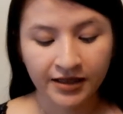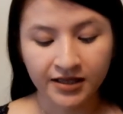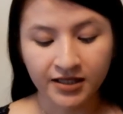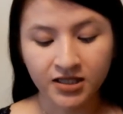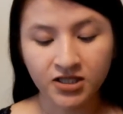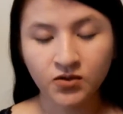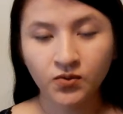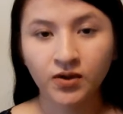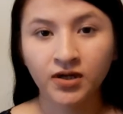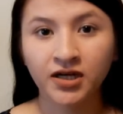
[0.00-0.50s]

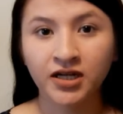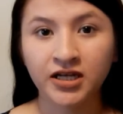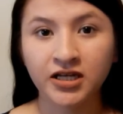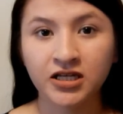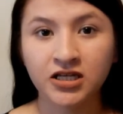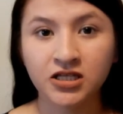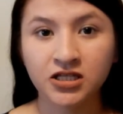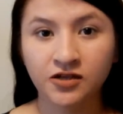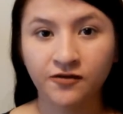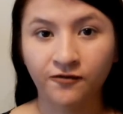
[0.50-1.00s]
This one
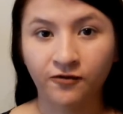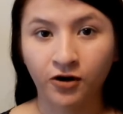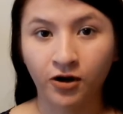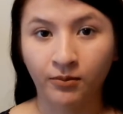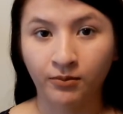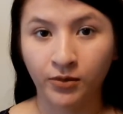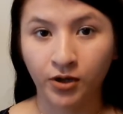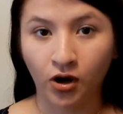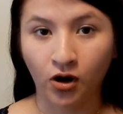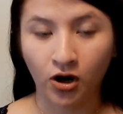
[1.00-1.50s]
is
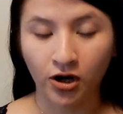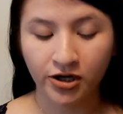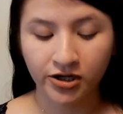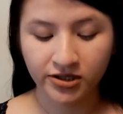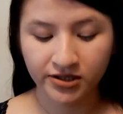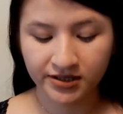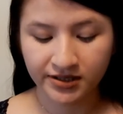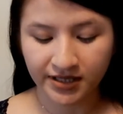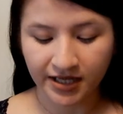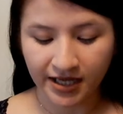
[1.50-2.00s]
from
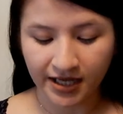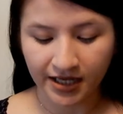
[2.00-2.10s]
NARS